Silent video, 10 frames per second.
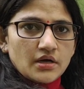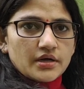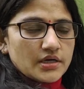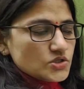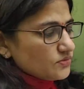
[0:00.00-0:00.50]

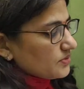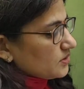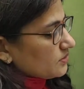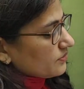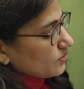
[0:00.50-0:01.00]
Range of
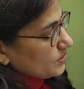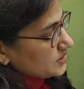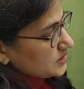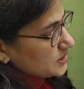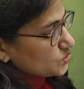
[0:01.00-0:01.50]
radio
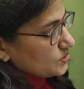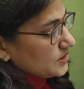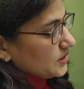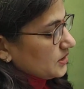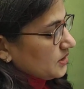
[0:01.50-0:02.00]
frequency is
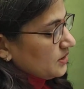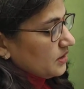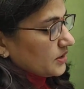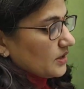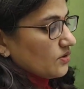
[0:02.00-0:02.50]
20
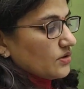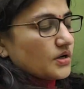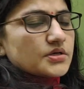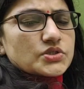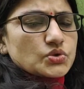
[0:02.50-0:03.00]

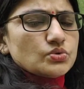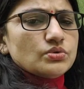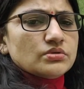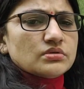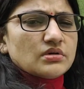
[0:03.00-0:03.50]
kilohertz to
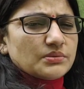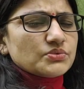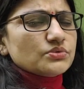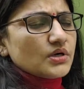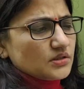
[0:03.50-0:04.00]
up
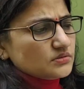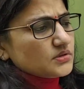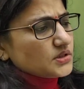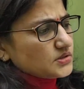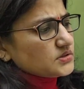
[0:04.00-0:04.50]
to
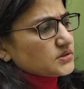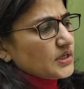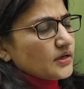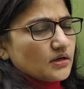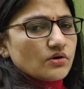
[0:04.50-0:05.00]
100
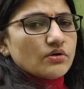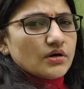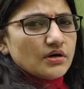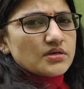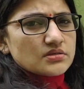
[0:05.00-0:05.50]

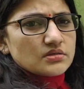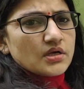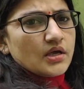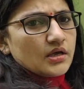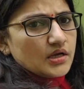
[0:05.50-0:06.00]
kilohertz,
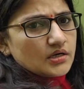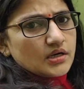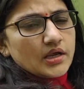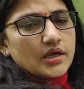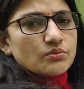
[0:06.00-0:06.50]
and
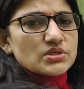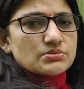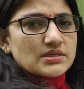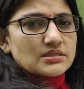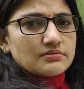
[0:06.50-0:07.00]
here we
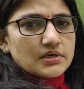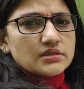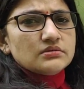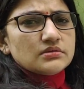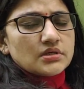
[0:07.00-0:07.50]
specify
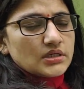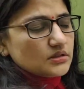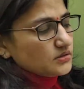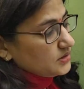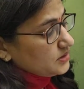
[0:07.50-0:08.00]

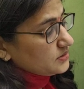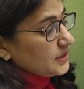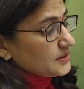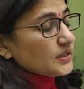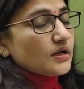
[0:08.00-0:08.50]

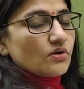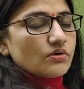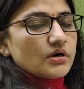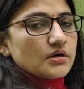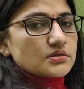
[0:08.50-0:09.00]
30
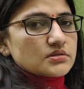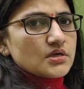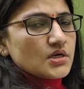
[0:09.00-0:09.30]
kilohertz.